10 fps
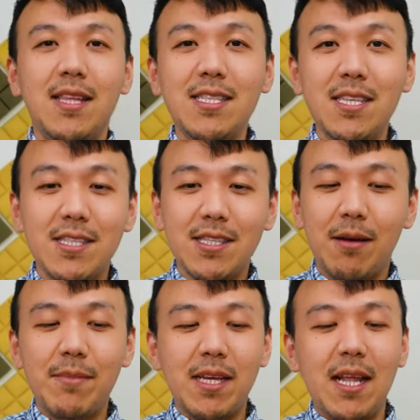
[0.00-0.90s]
This is
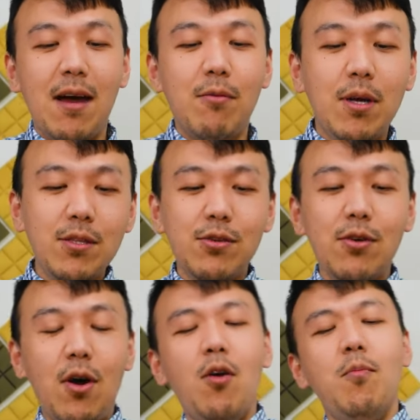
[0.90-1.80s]
something that I want to
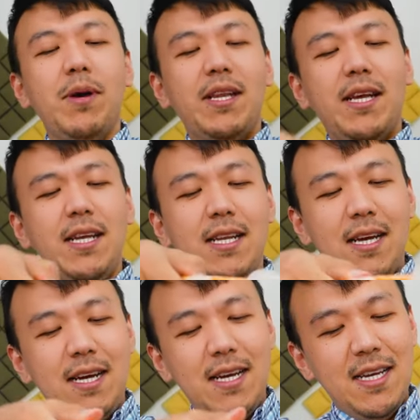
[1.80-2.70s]
open it.
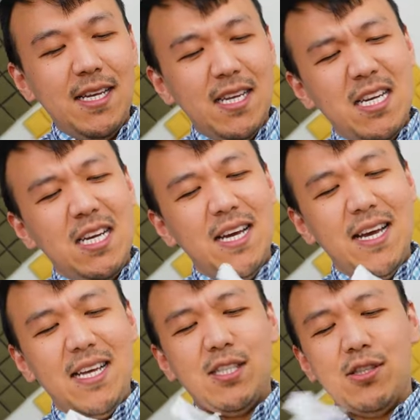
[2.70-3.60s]

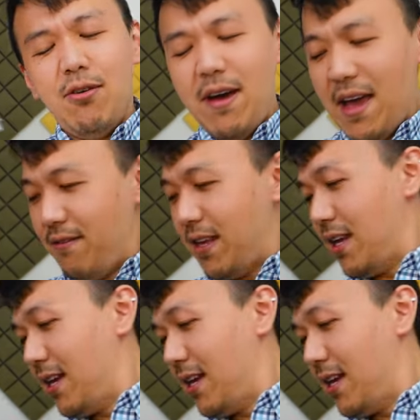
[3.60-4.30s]
It's so heavy.